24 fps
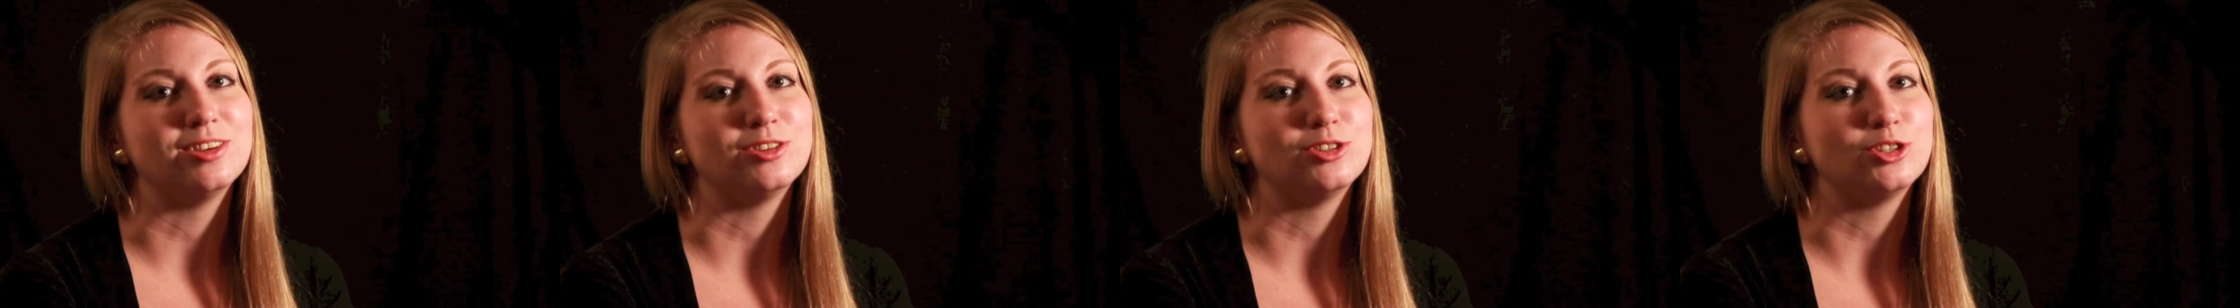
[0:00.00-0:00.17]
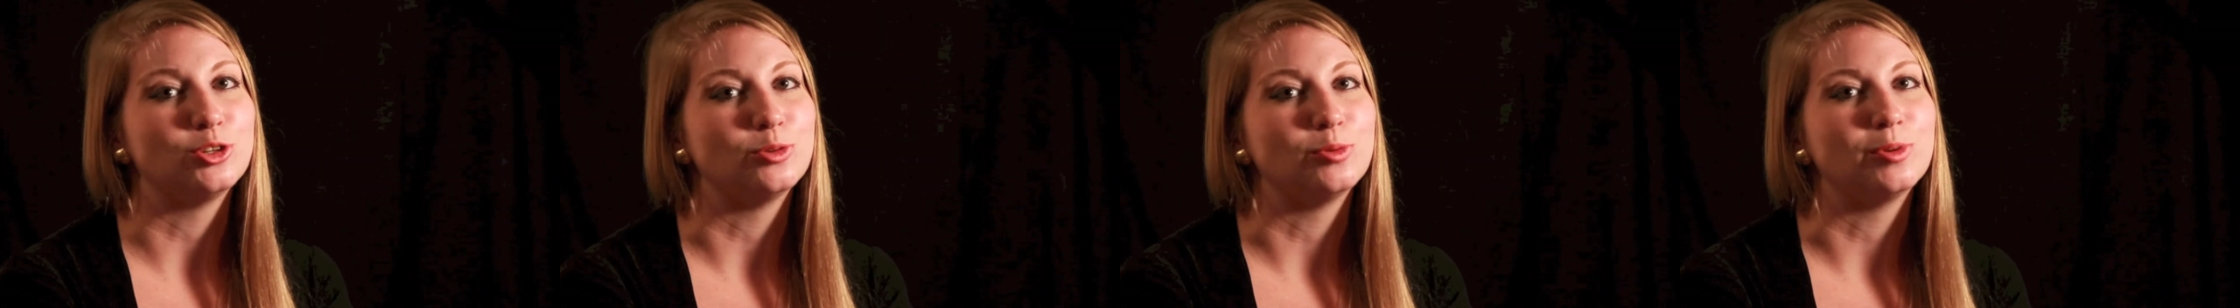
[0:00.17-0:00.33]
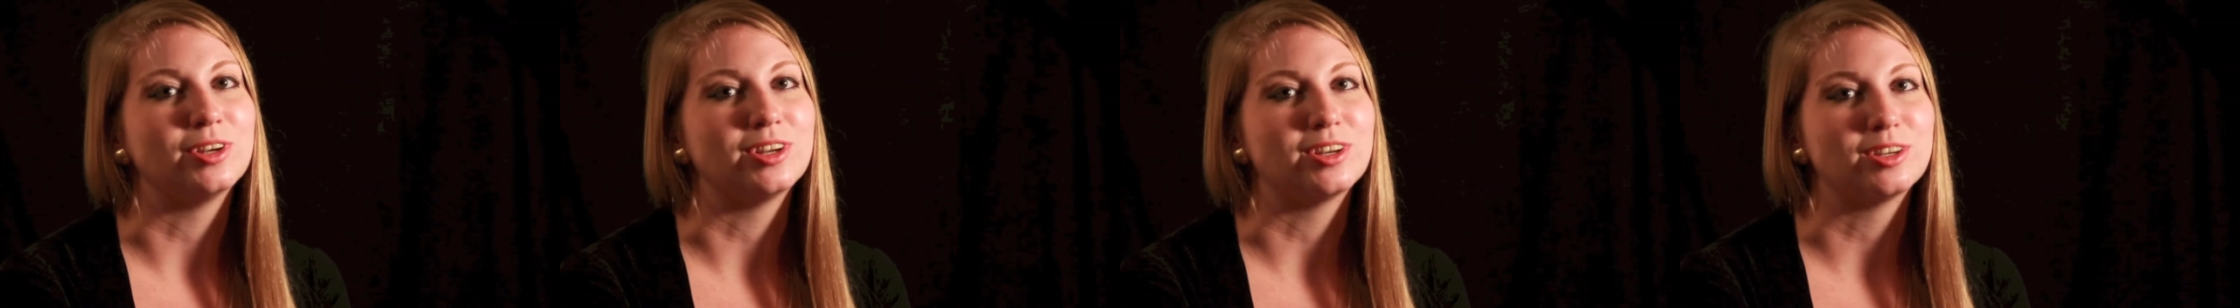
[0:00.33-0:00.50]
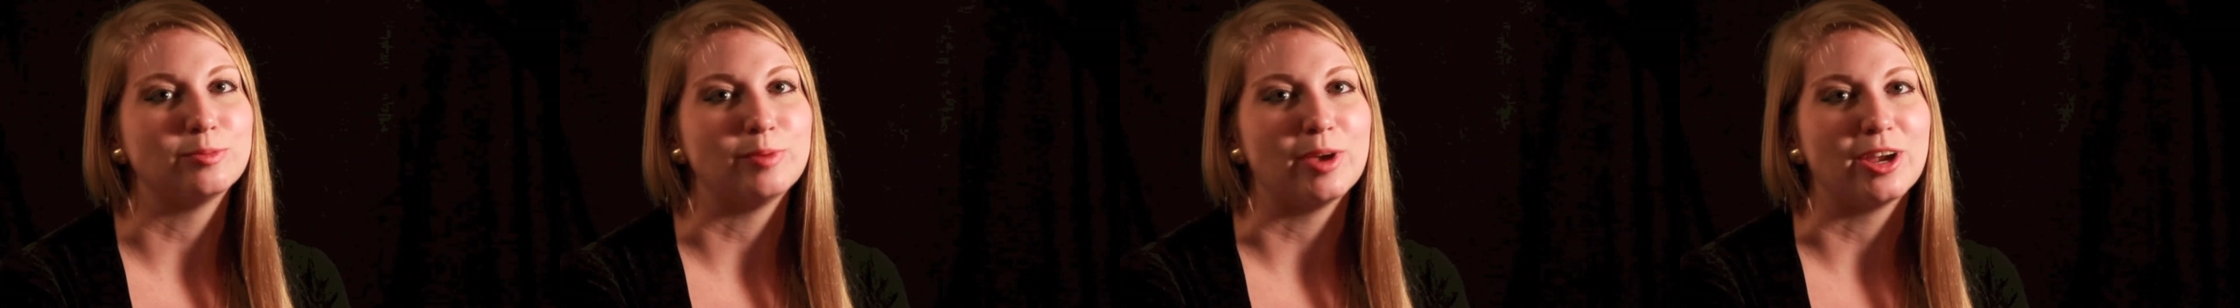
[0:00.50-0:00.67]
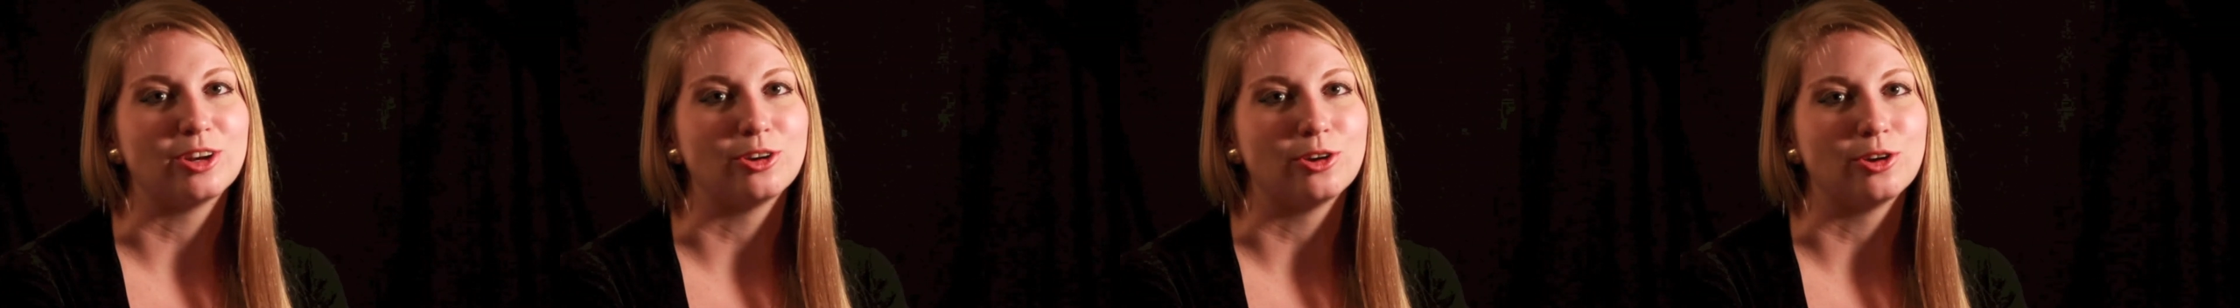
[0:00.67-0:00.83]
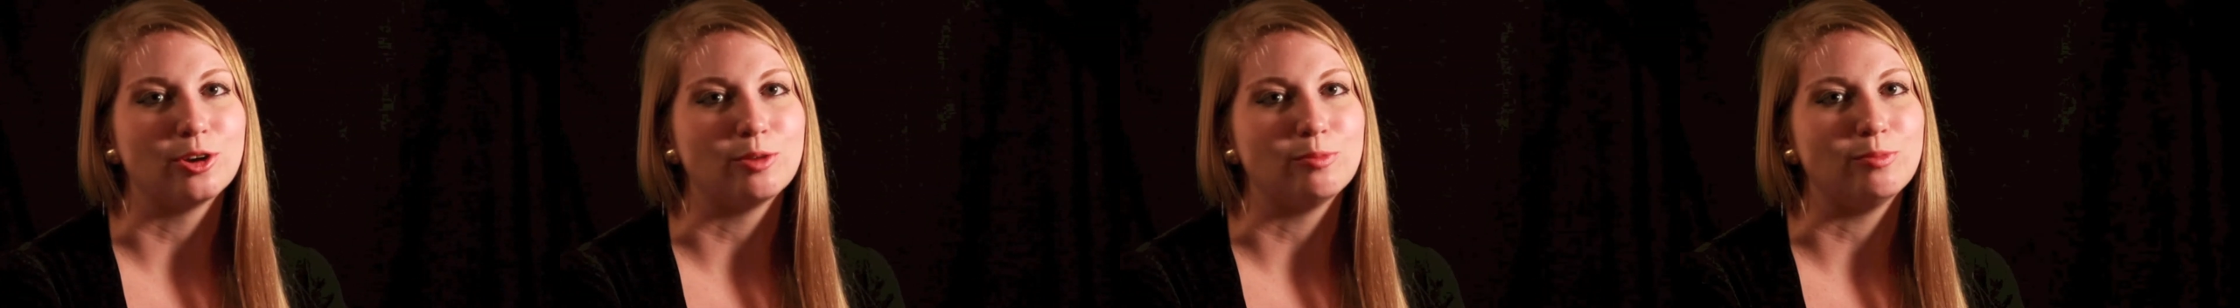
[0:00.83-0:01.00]
as you would
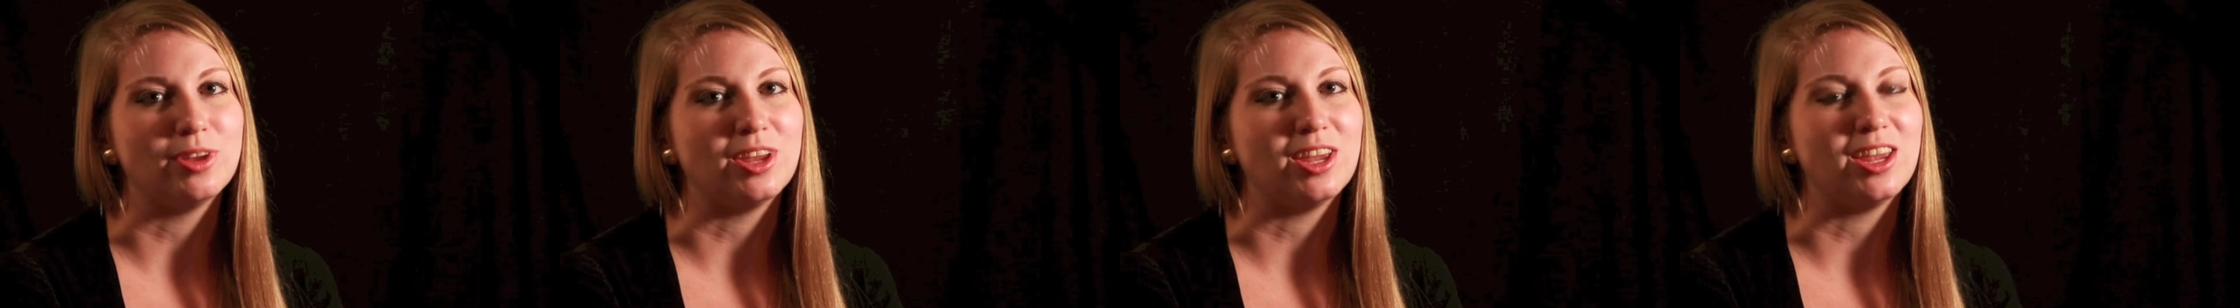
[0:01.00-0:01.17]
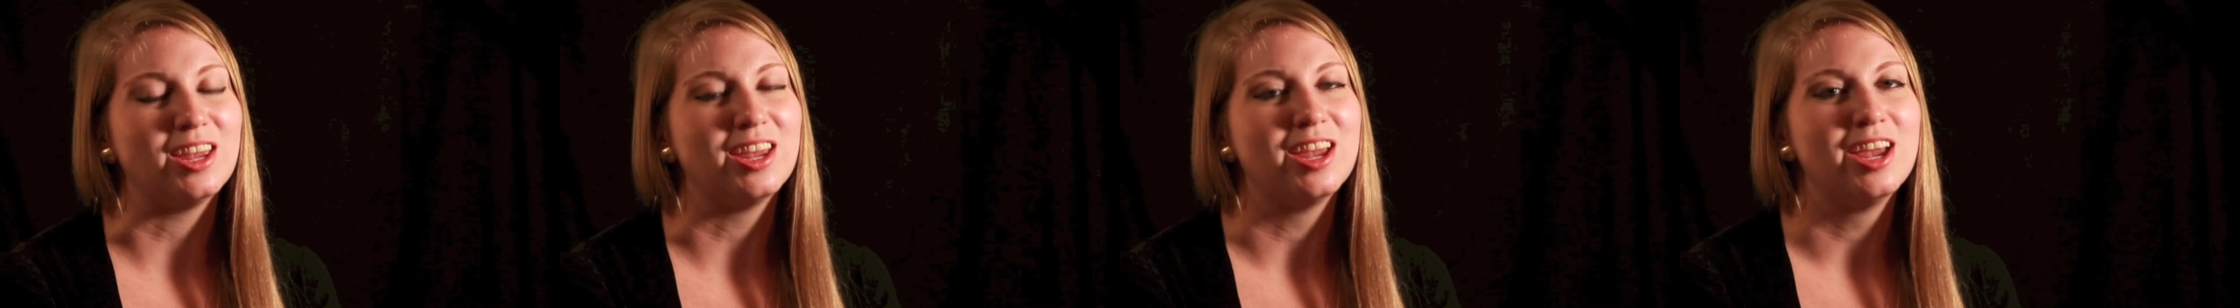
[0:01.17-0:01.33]
expect her to be.